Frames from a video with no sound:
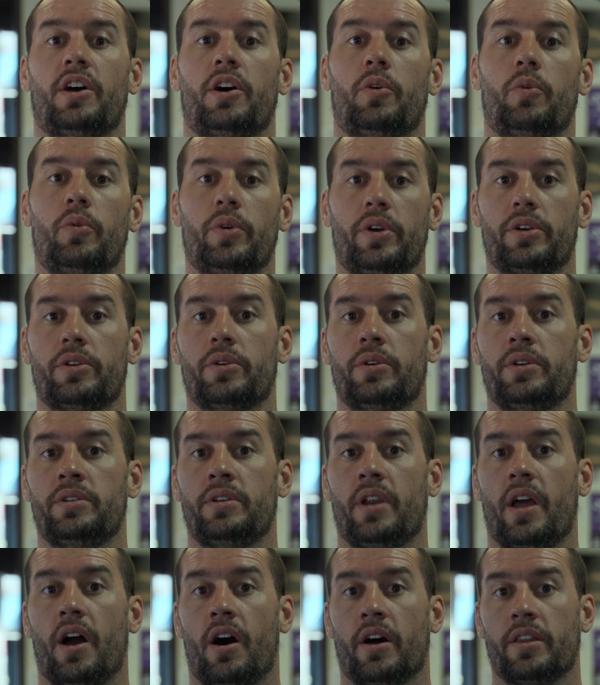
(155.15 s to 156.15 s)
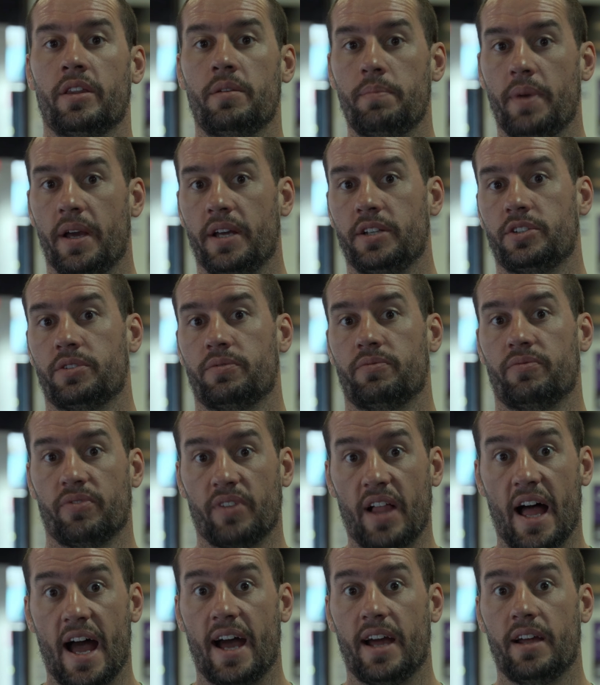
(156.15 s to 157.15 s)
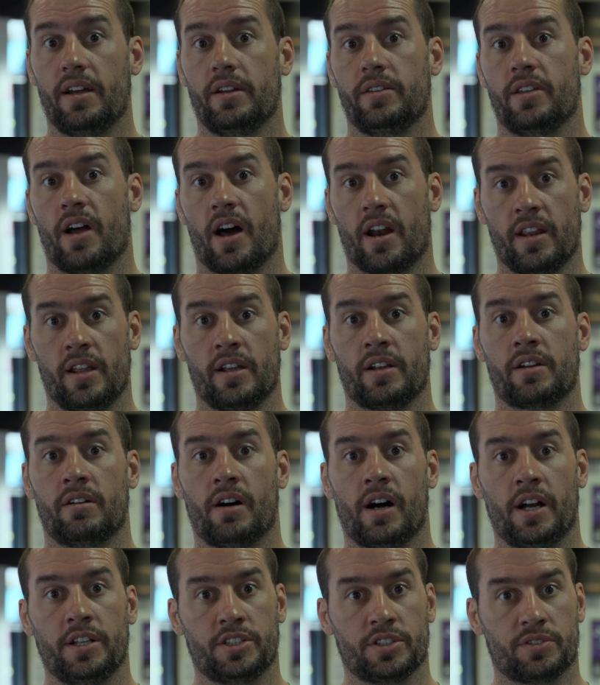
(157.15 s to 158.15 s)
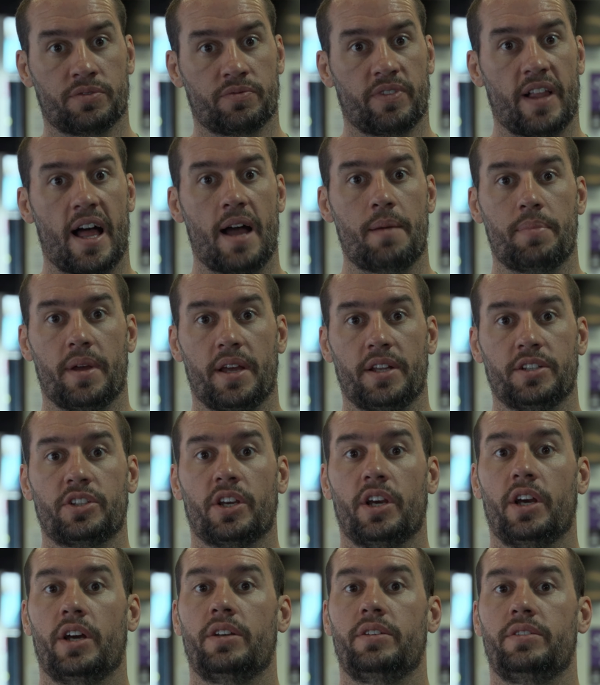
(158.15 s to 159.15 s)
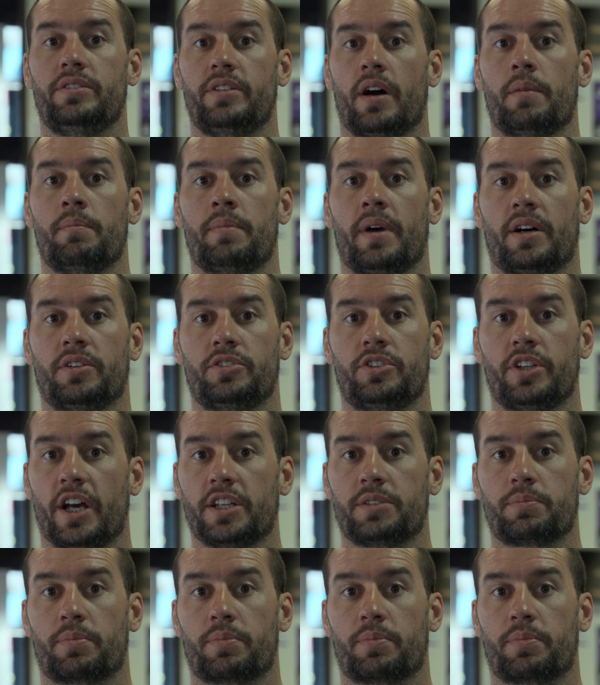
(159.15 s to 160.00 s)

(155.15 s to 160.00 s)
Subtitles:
We're doing on the bench, flat, not an incline, just flat bench, dumbbell chest